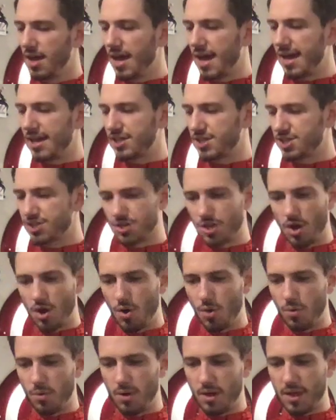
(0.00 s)
And
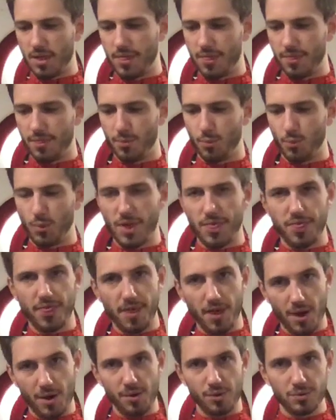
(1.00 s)
so with
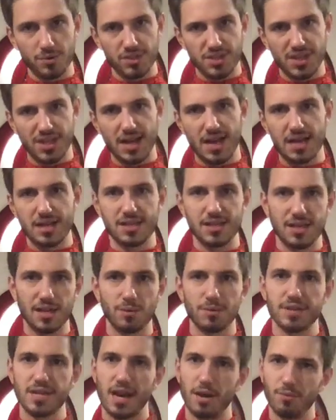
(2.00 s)
those, the idea
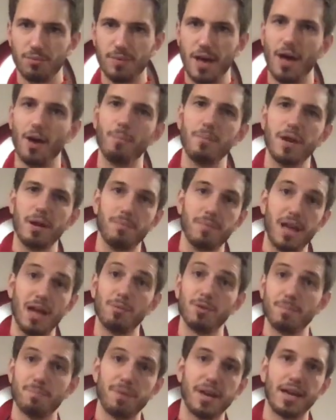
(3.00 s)
was that it would help me to be
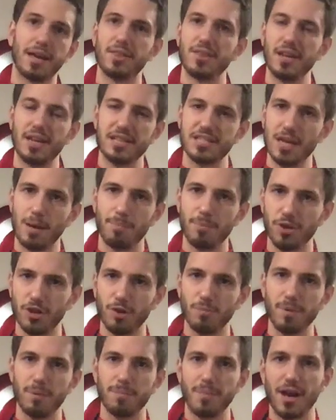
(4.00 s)
able to pick things up a
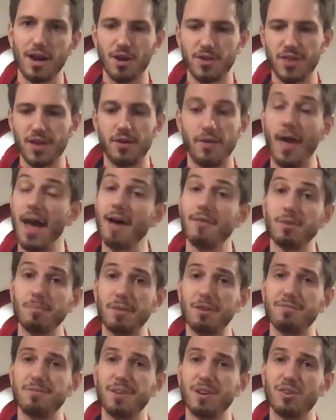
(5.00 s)
little bit better than having
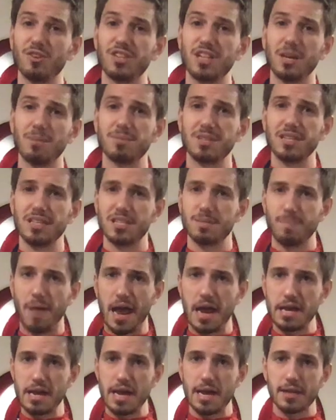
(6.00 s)
my fingertips in
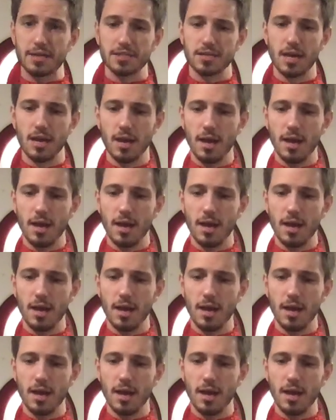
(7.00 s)
spandex.